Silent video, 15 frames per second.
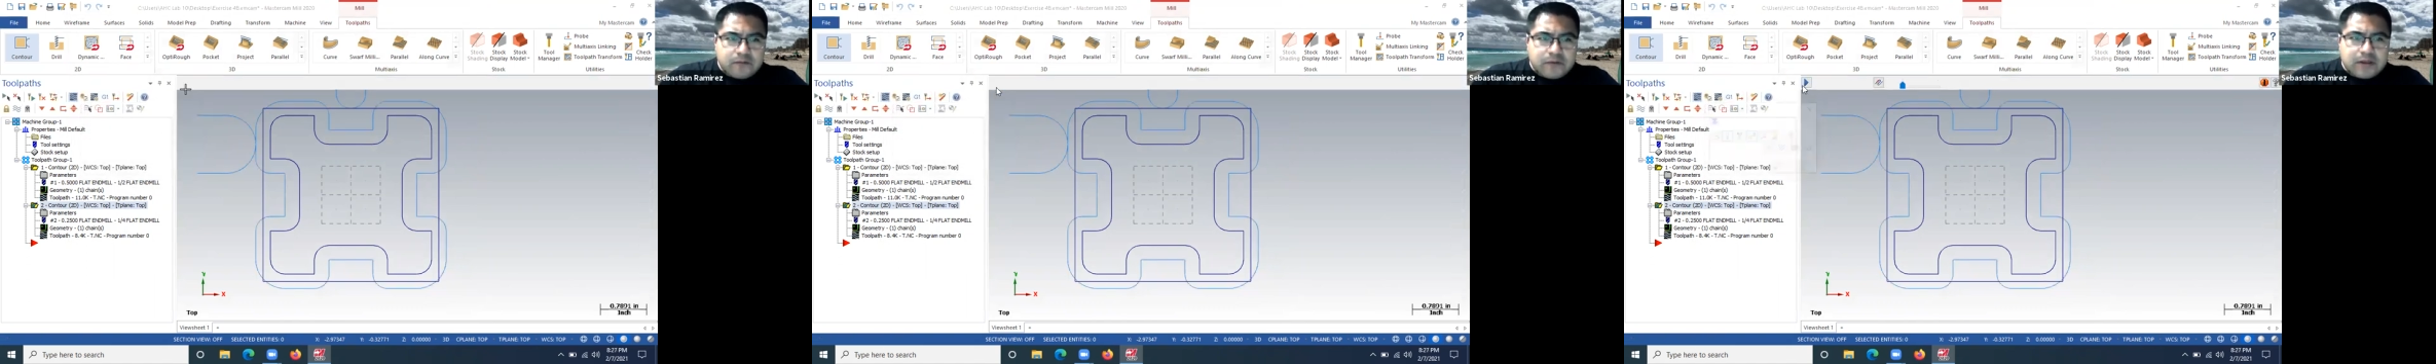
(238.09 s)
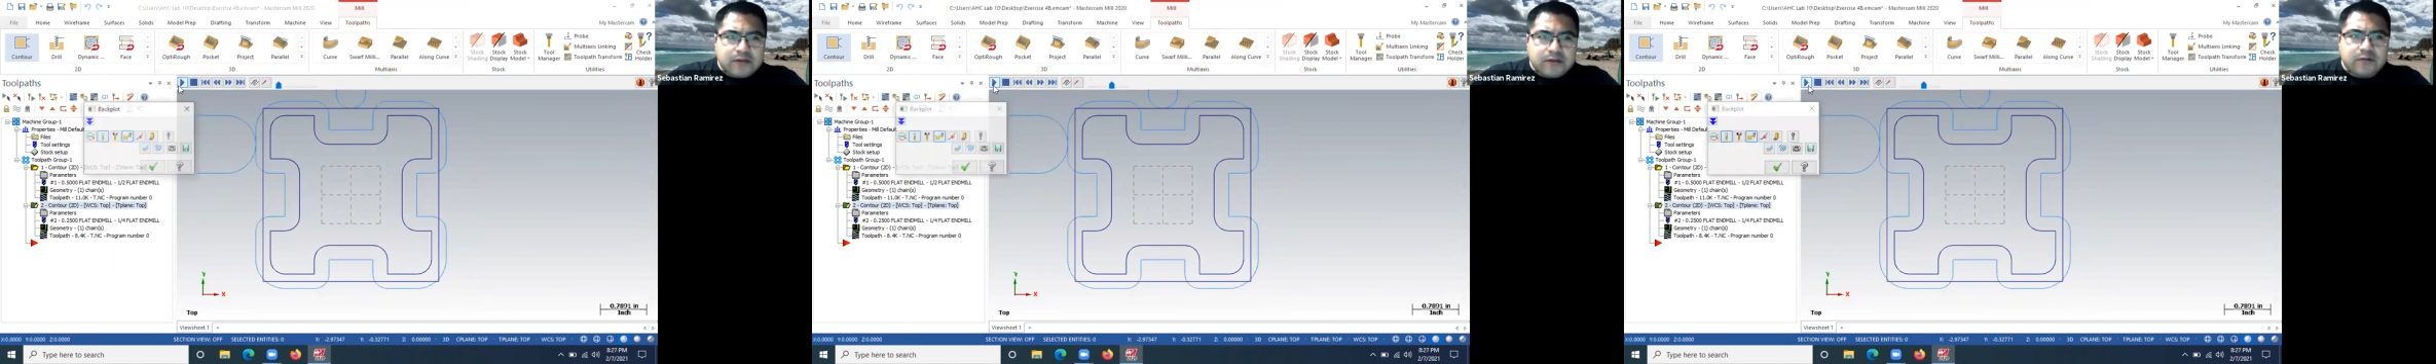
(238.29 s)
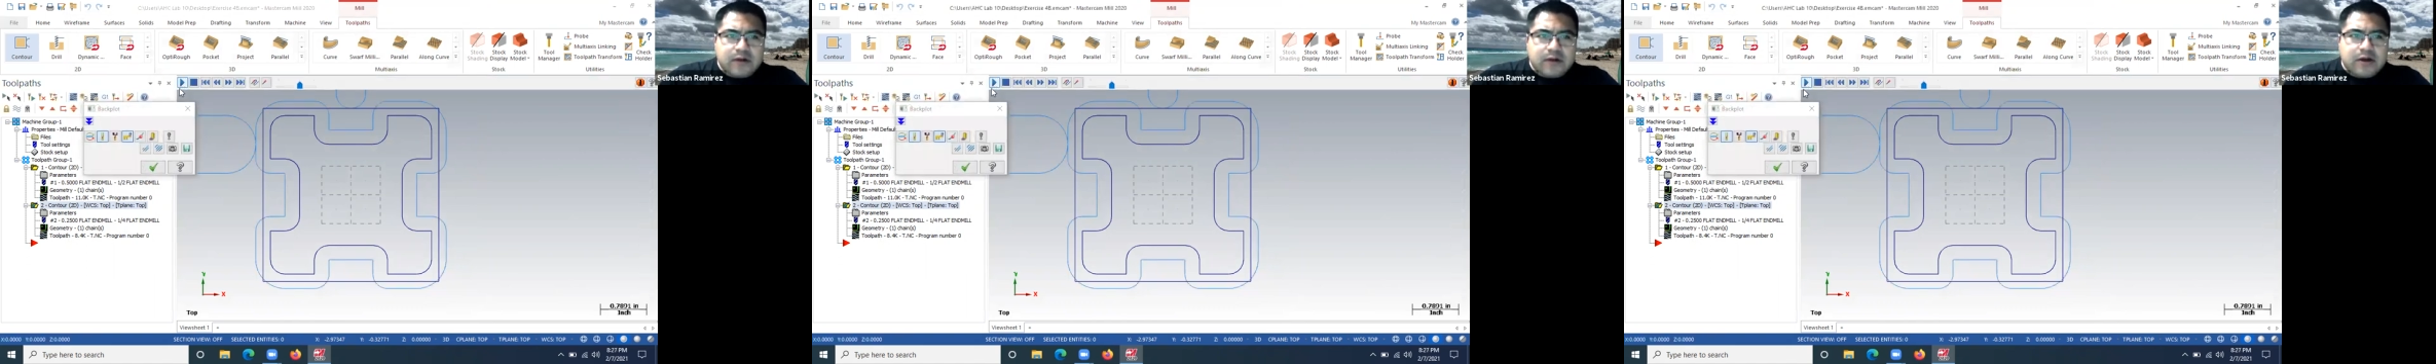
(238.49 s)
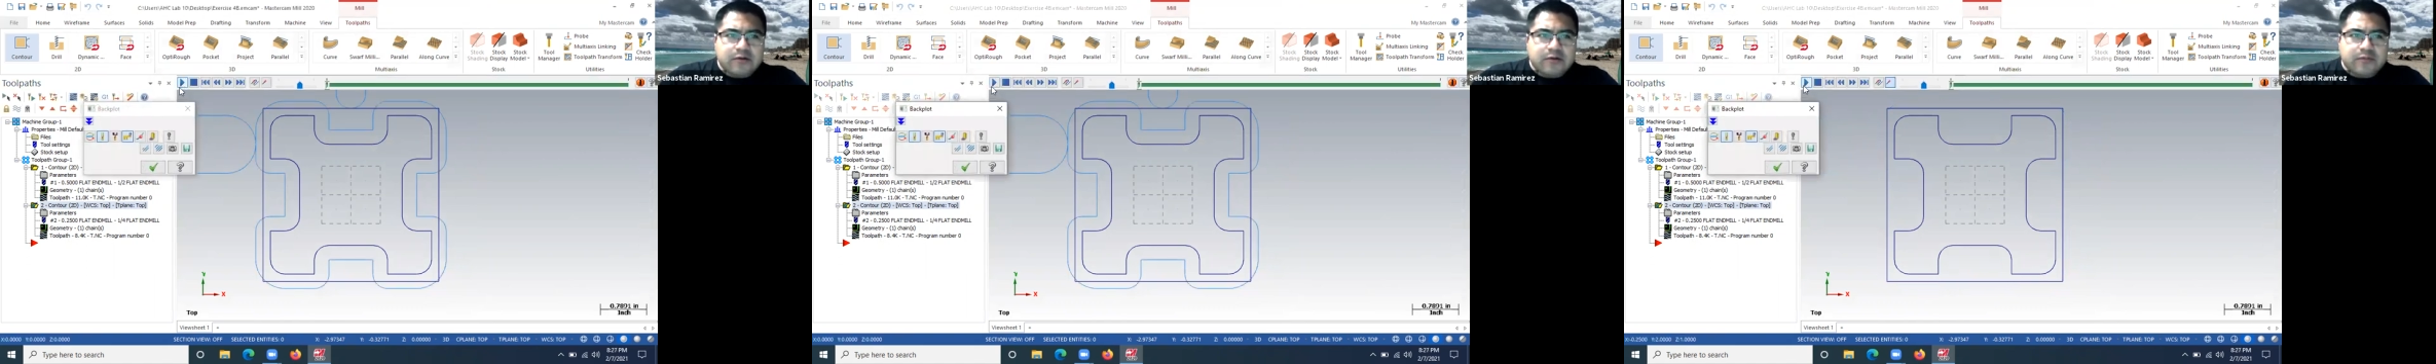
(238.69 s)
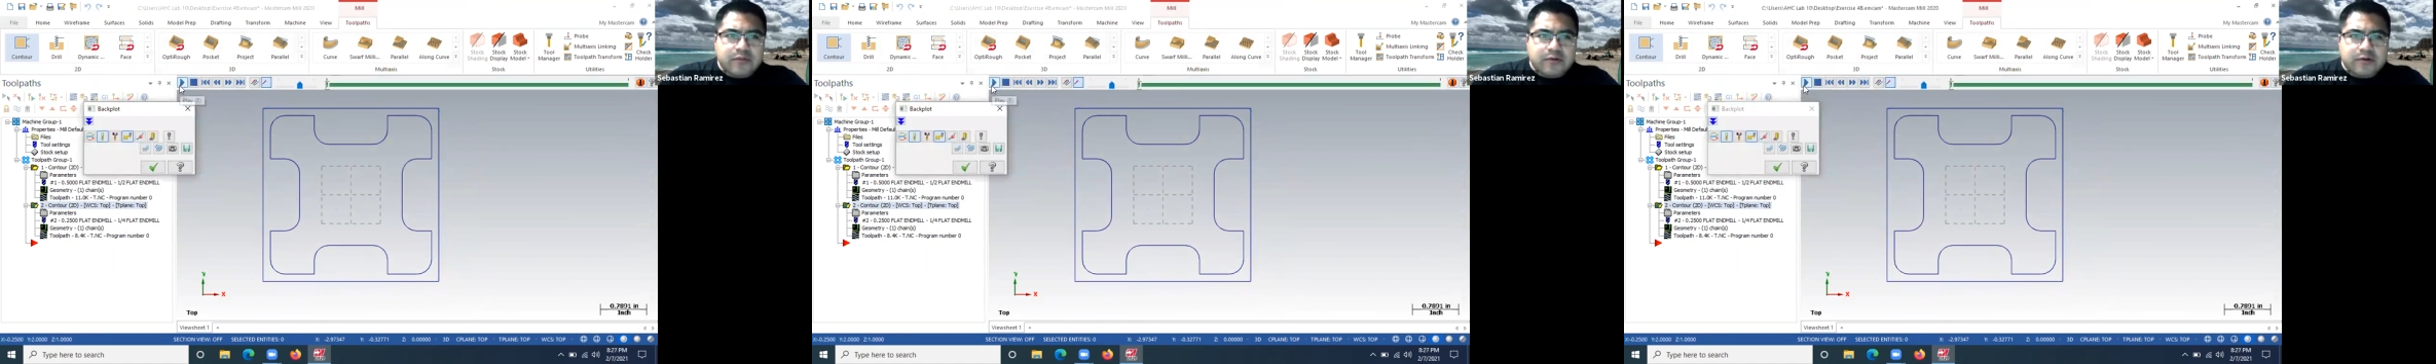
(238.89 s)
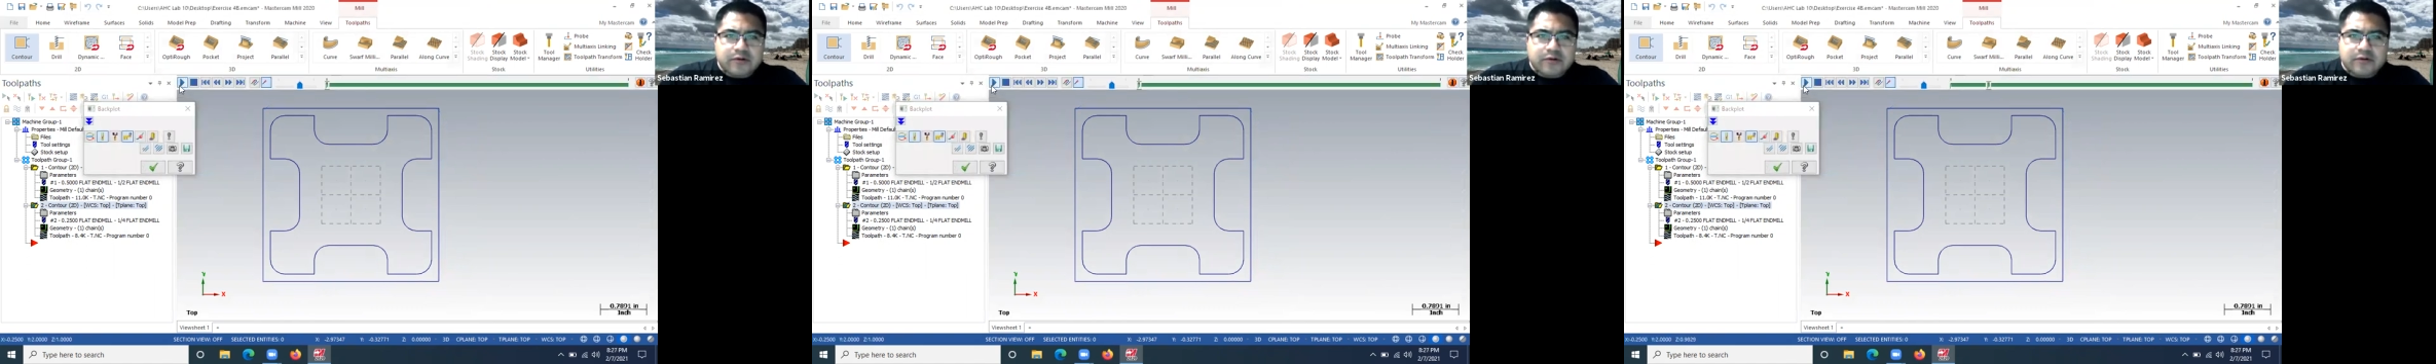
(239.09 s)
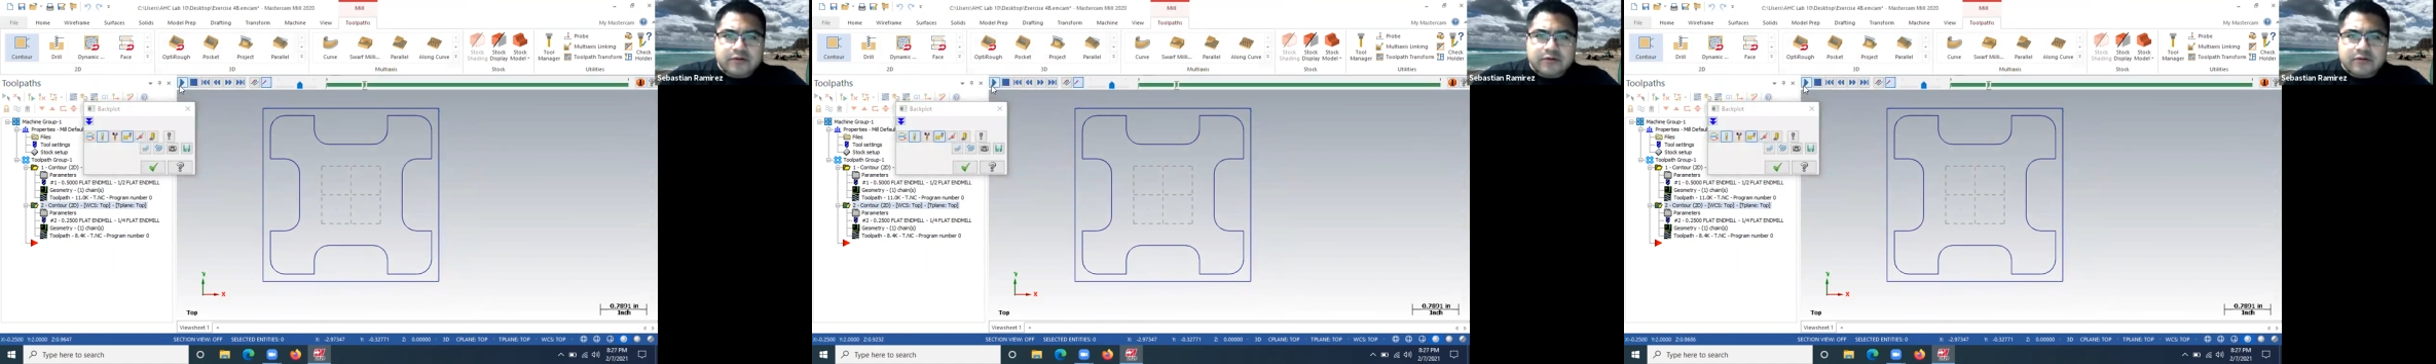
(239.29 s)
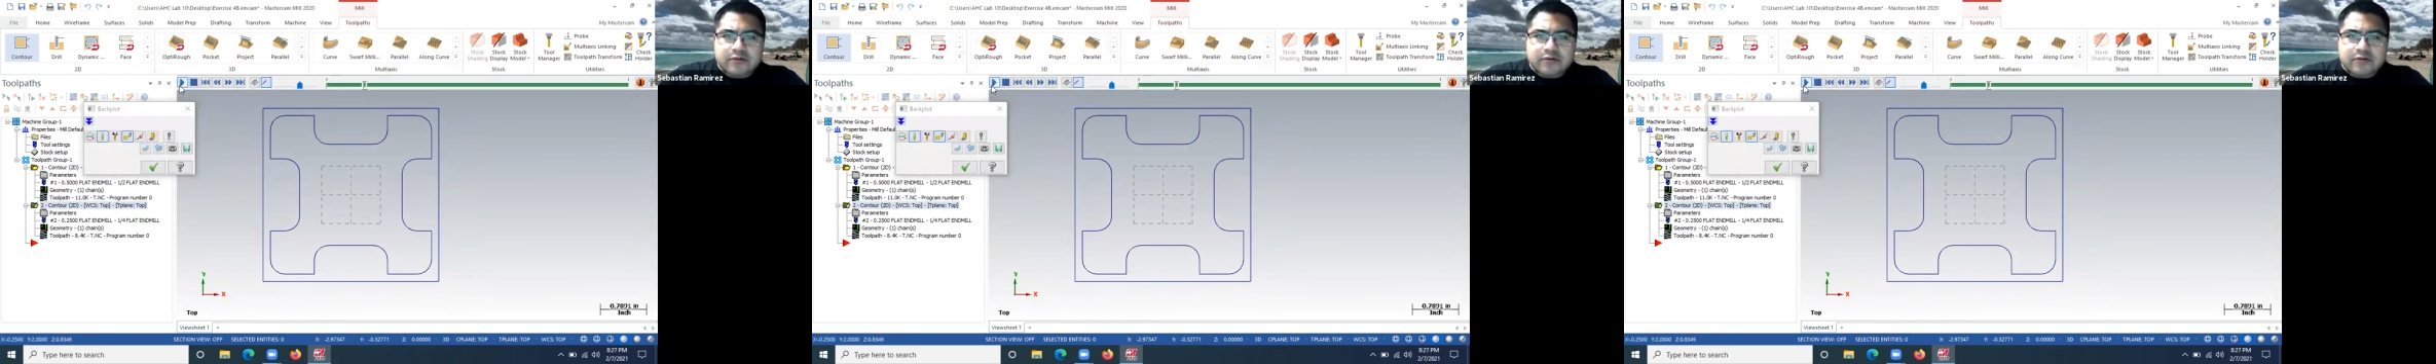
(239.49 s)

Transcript: that little outer part.